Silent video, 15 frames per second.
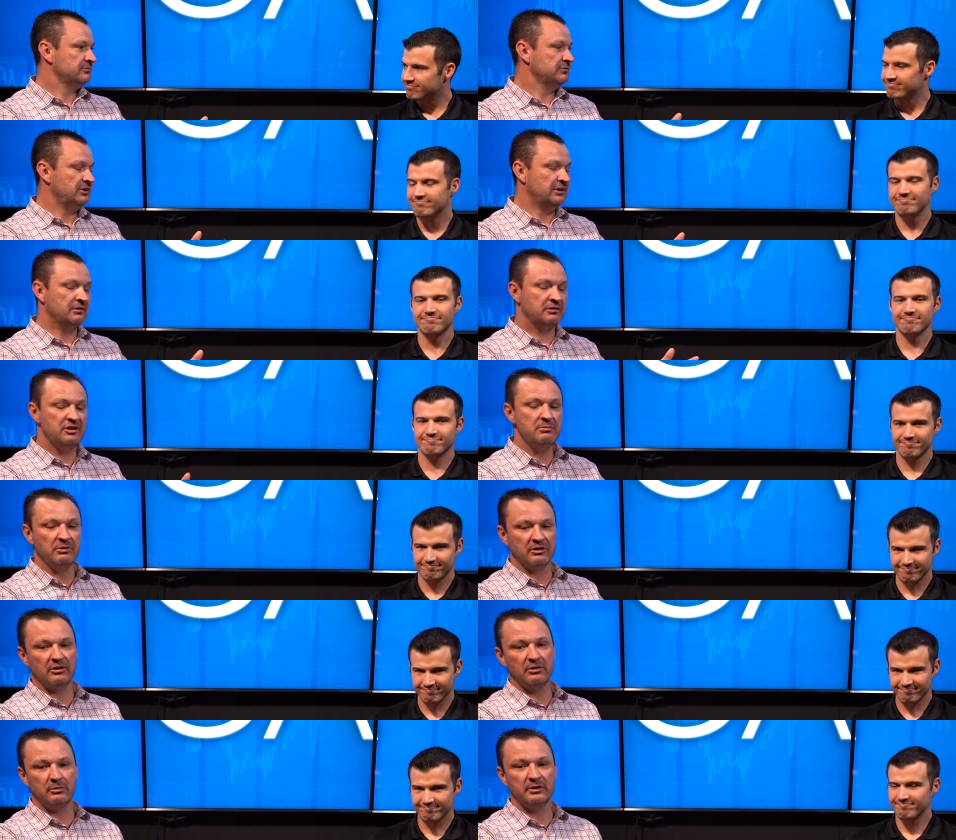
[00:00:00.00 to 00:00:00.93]
Speaker 1: you know,
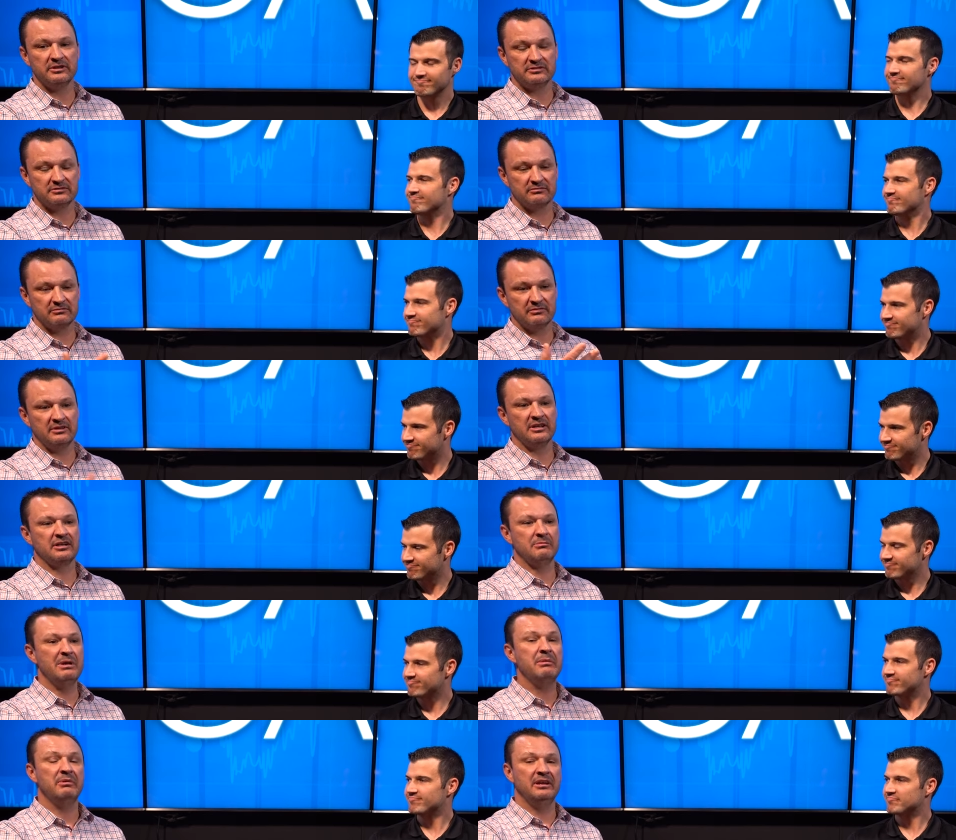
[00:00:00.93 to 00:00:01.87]
cubicle was the
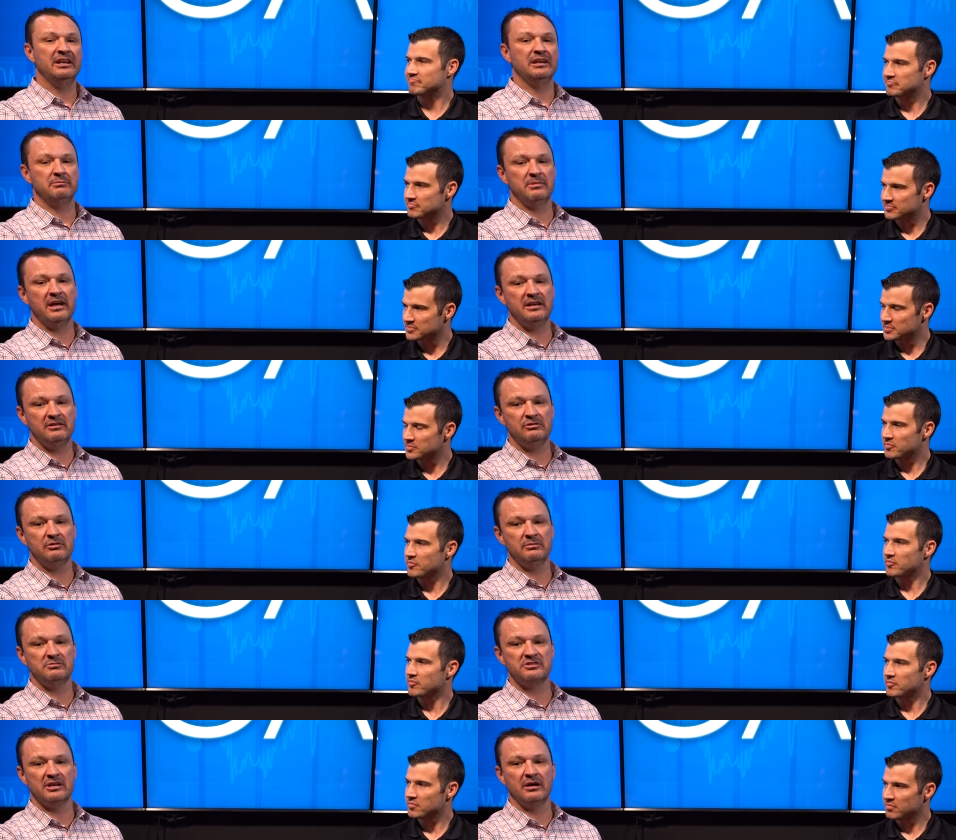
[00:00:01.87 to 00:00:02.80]
commitment he had made to
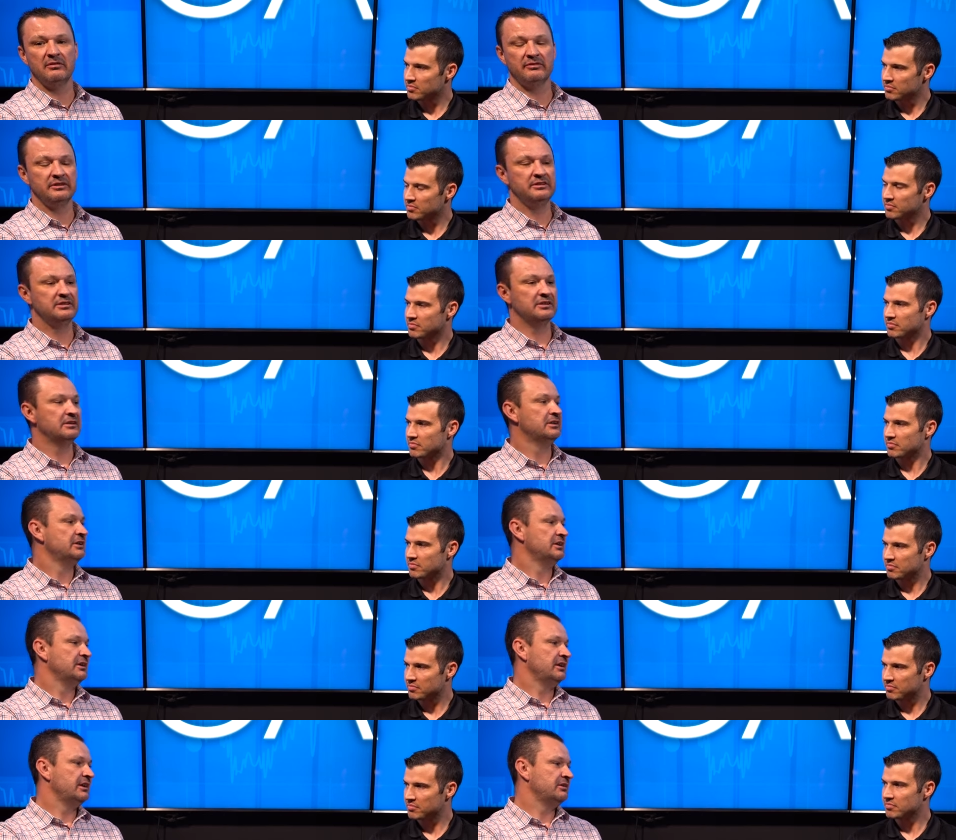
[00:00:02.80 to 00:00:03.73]
himself and to
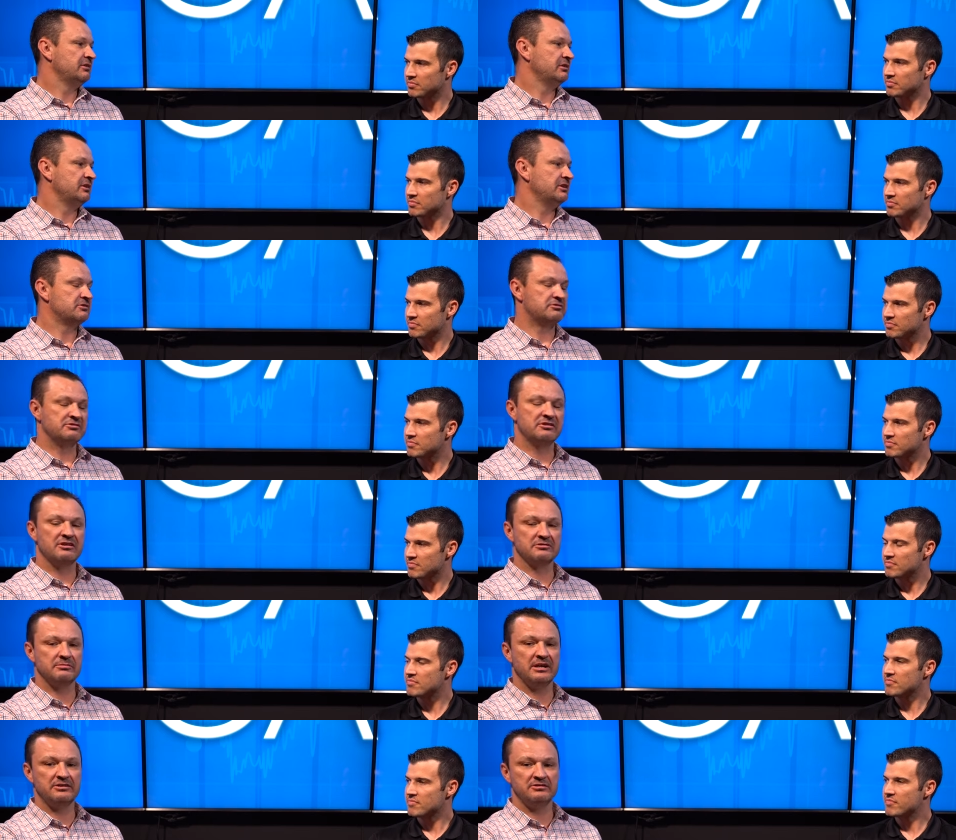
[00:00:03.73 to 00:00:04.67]
and to the district
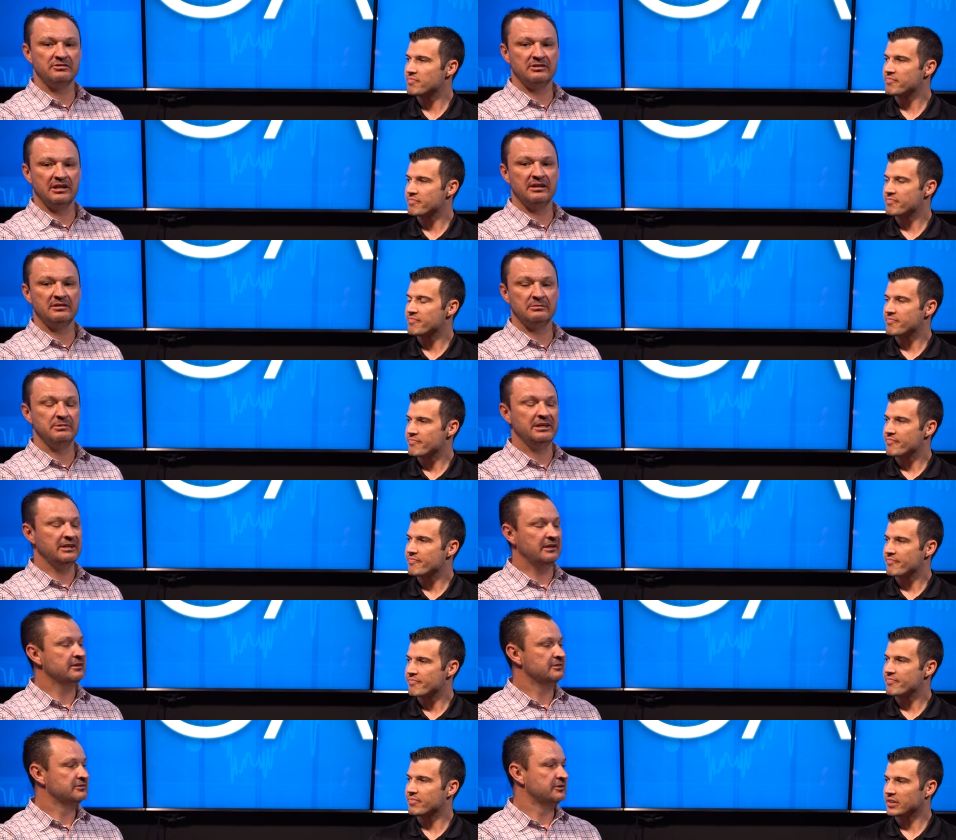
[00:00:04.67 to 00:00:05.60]
sales manager and to, and to
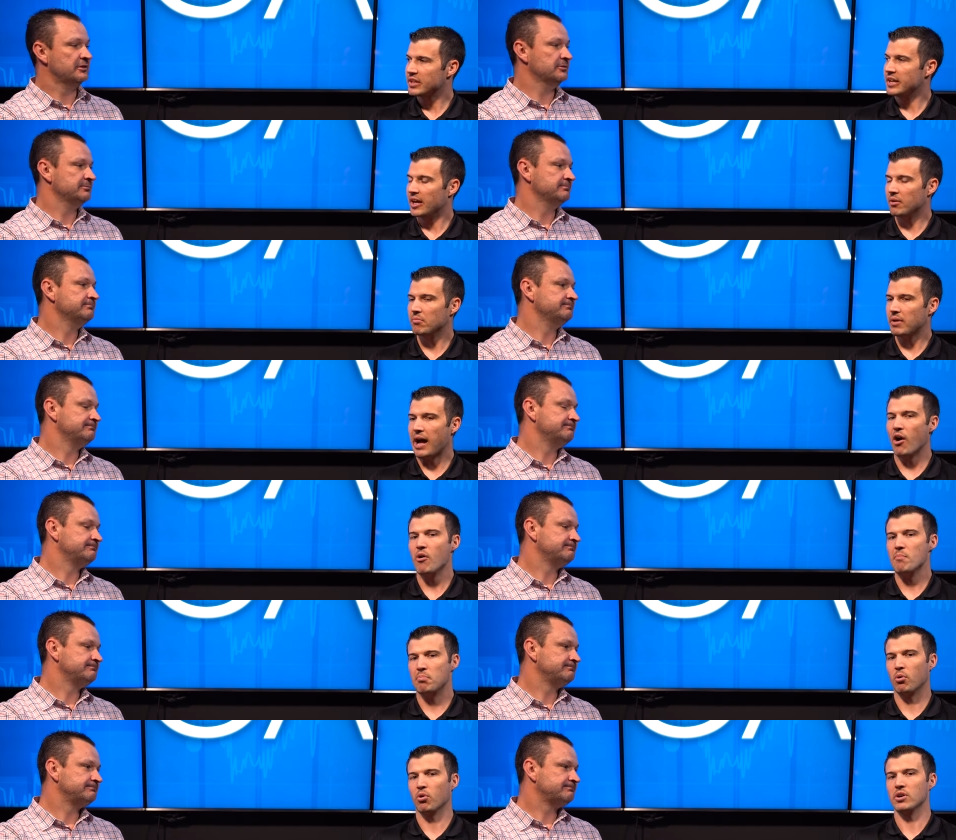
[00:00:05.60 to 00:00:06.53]
me. So.
Speaker 2: Yeah. How
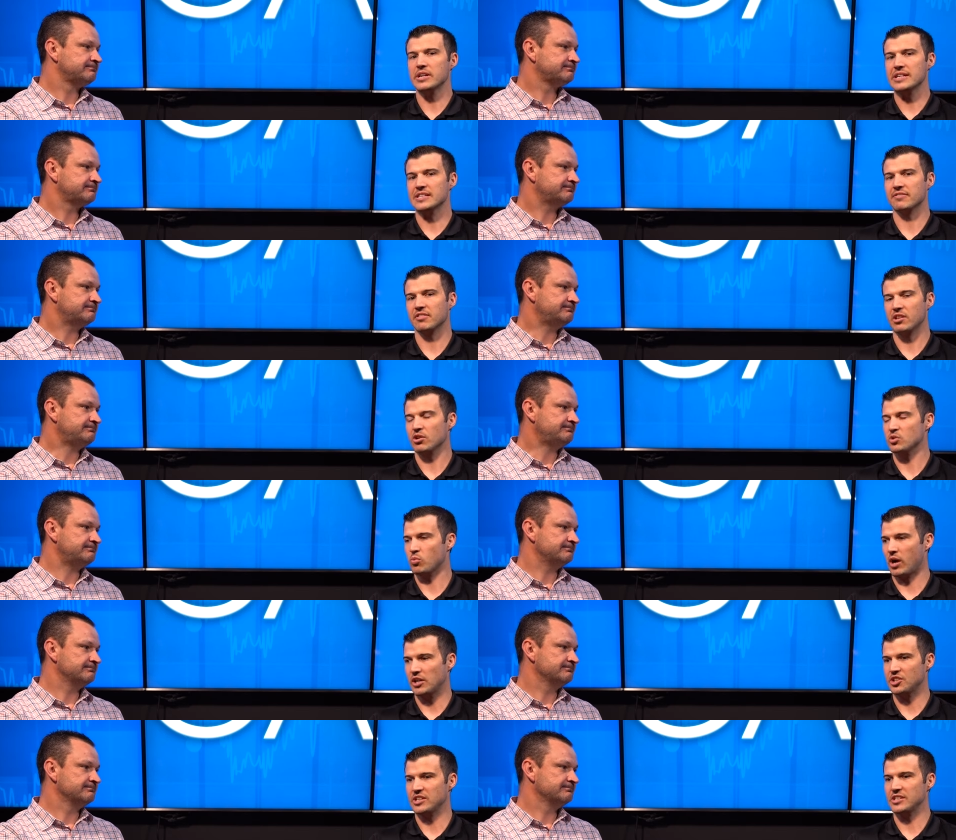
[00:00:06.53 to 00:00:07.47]
important is it for those
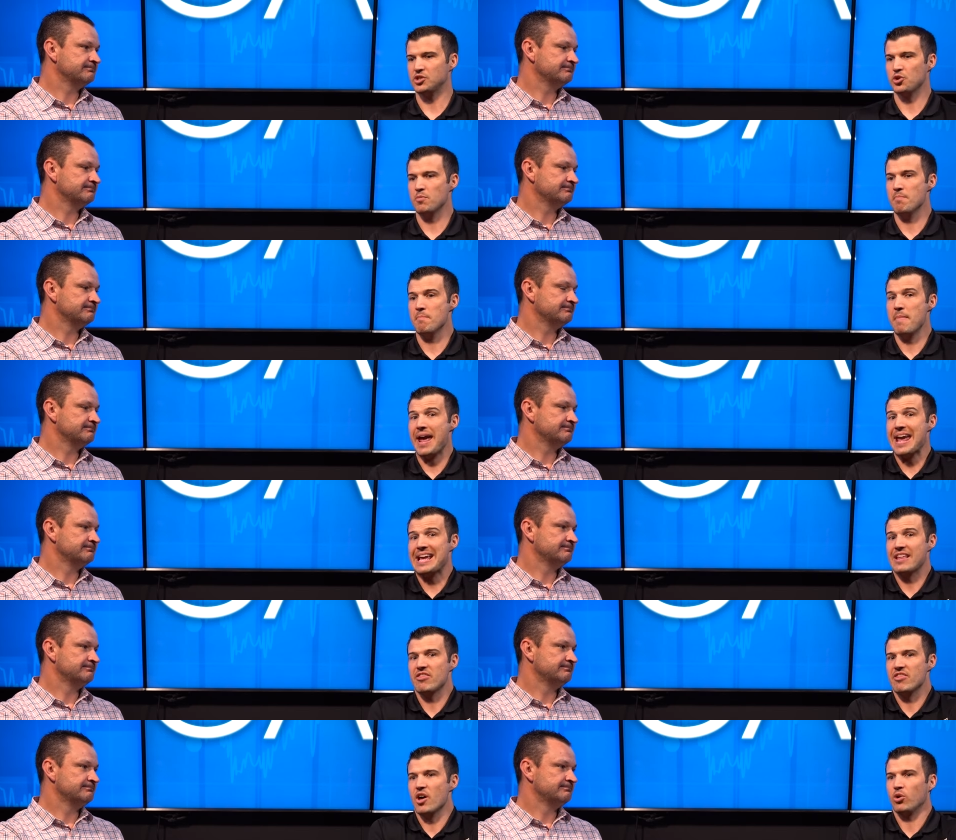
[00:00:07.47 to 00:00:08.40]
watching to
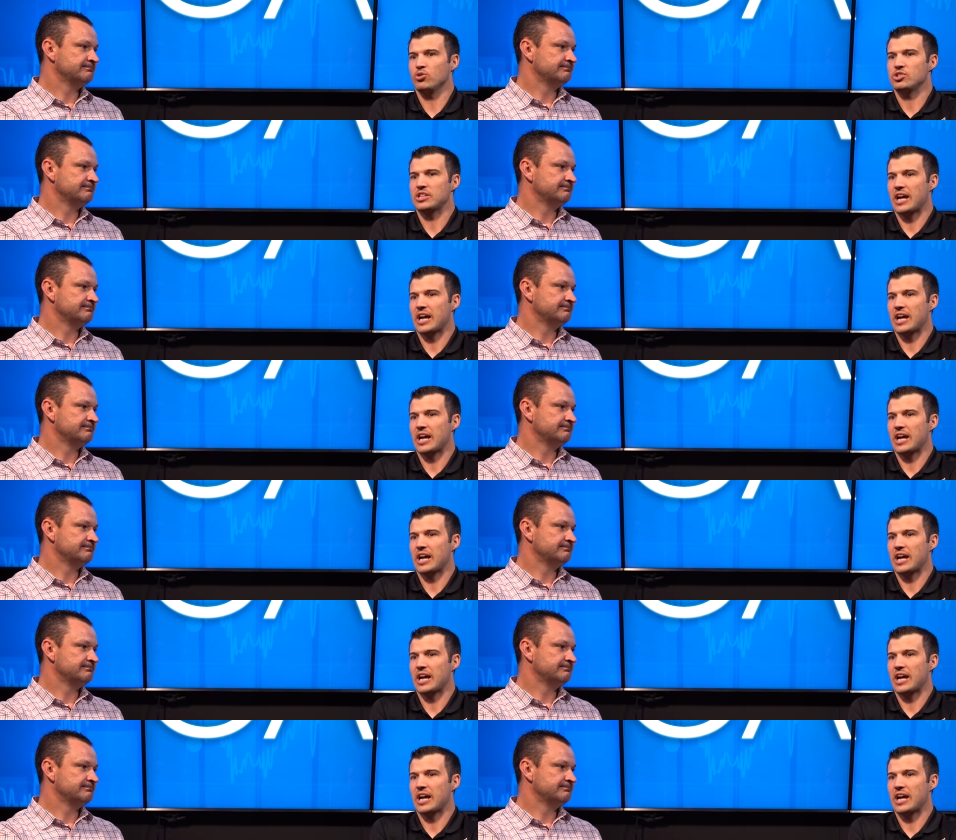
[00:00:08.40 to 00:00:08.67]
make those